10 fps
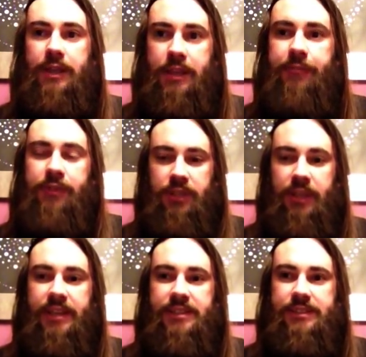even
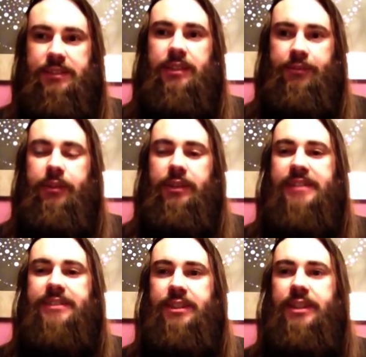less
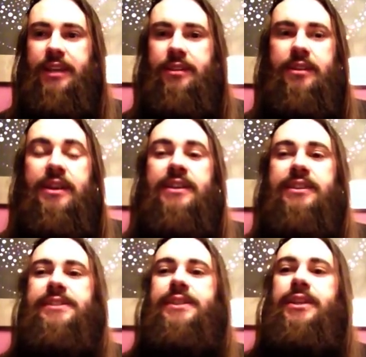than that.
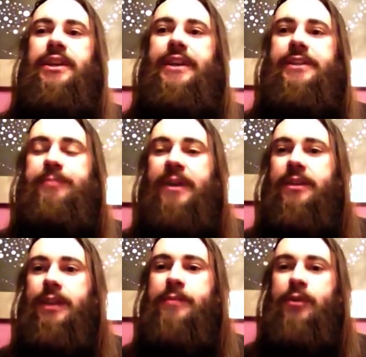The thing is, by
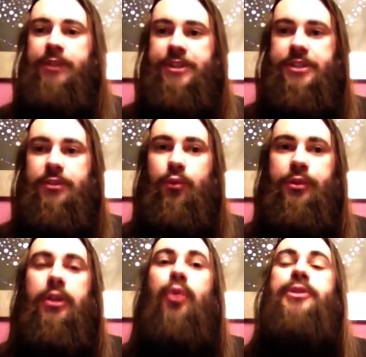the time I reach a
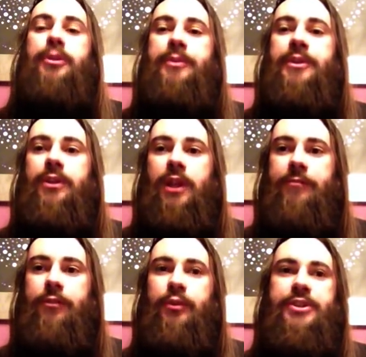low intermediate
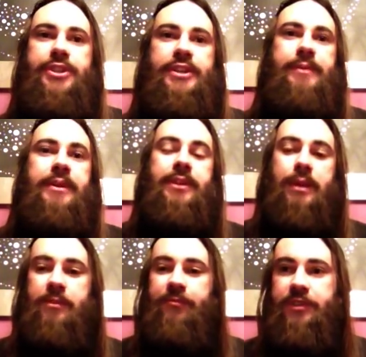level, which is by the
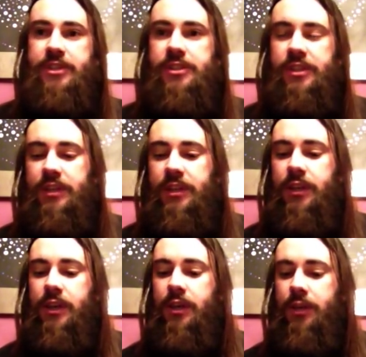time I finish
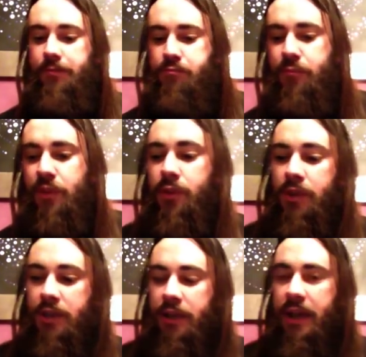studying
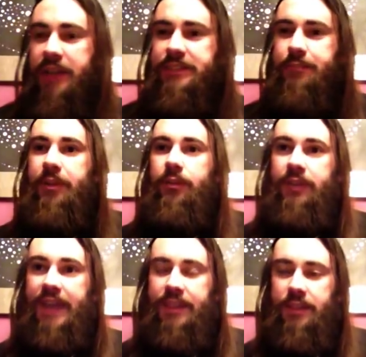
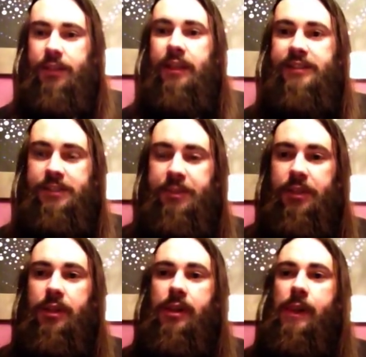Assimil, Catalan
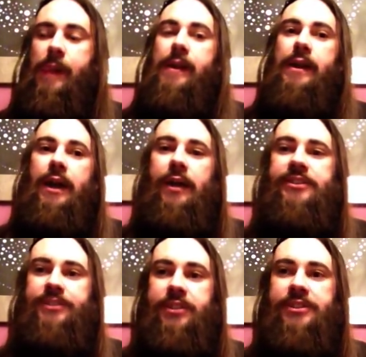Assimil, I'll
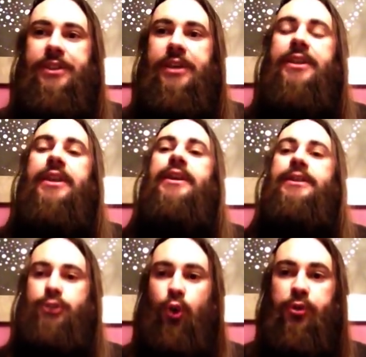start studying
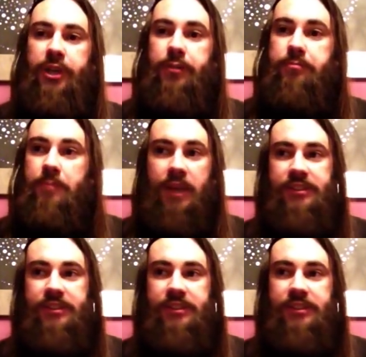Estonian.